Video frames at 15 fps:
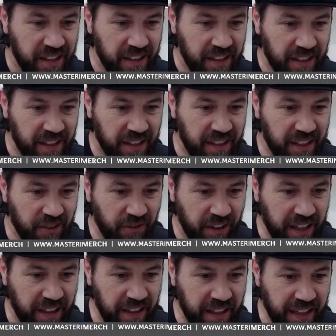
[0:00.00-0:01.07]
Uh, if
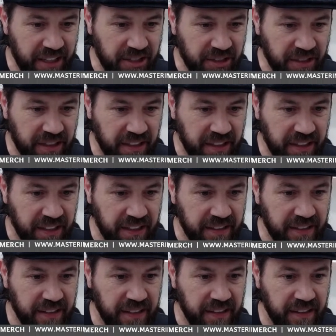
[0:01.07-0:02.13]
I actually can
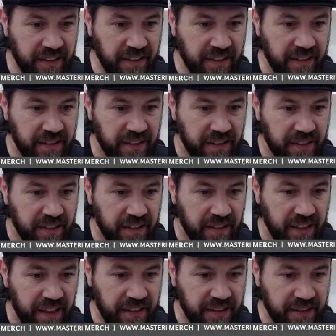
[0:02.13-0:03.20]
get the, uh,
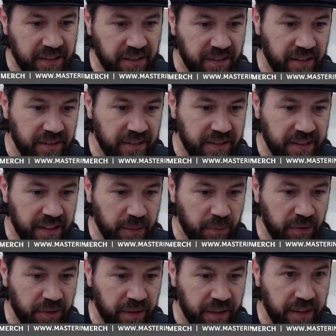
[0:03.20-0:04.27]
I gotta turn on the
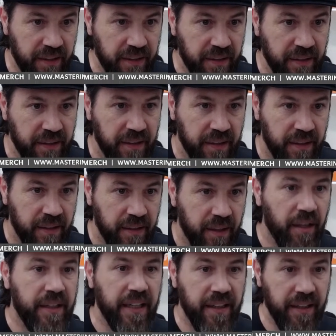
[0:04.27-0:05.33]
timer thing.
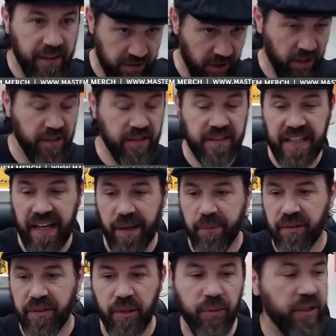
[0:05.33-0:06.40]
Okay, I started the
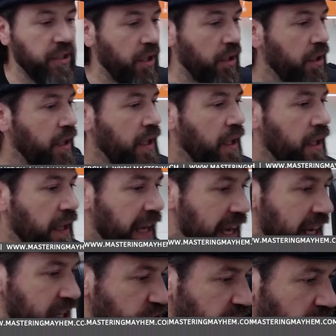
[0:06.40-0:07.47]
timer. There we go.
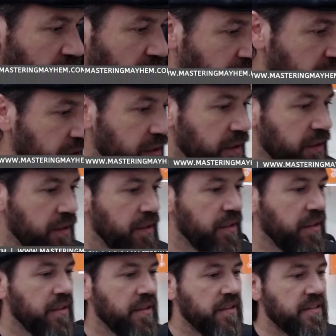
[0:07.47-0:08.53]
Andrew Garner
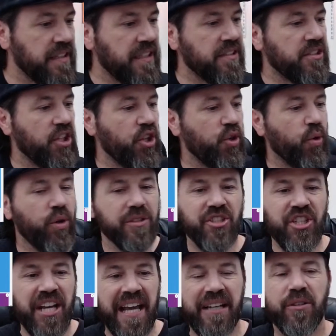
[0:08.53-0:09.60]
says your
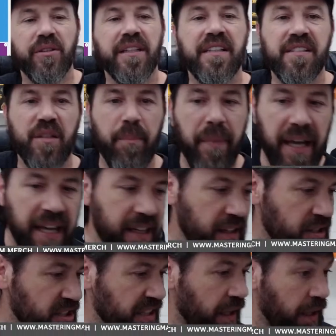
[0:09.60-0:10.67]
channel is
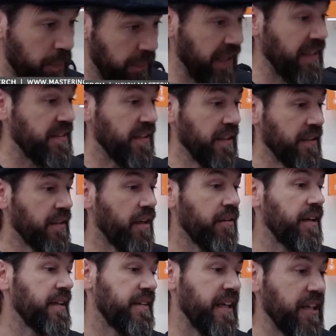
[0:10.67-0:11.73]
amazing. amazing. All
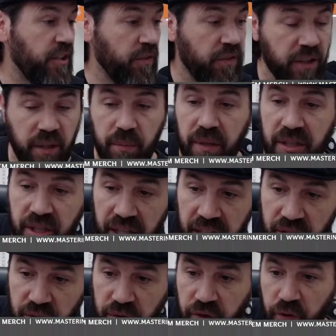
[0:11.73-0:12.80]
right, thank you very much,
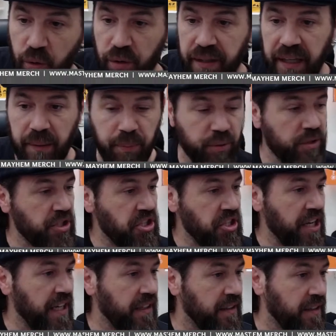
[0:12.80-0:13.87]
Andrew, for that.
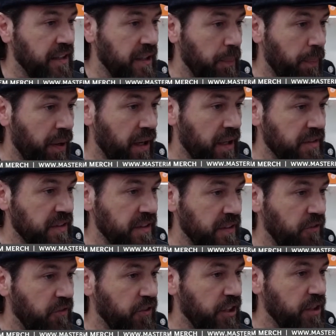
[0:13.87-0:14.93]
Appreciate the
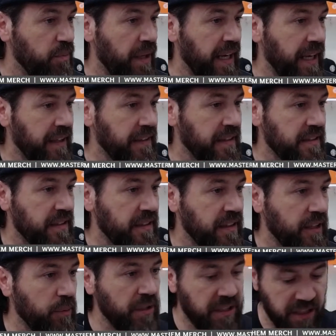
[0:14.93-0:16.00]
positive feedback. That's gonna
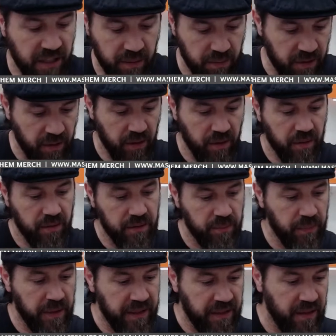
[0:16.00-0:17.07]
help me keep going
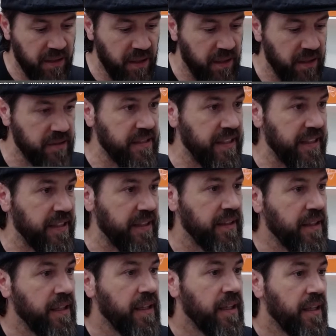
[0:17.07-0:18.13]
and making content.
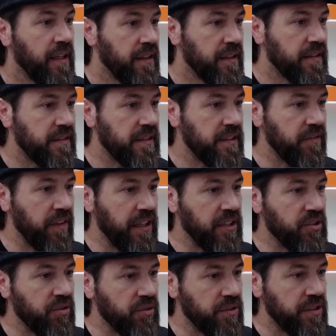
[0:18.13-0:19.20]
Let's see if
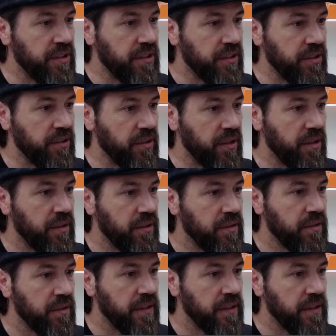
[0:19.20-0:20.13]
Andrew is here, y'all.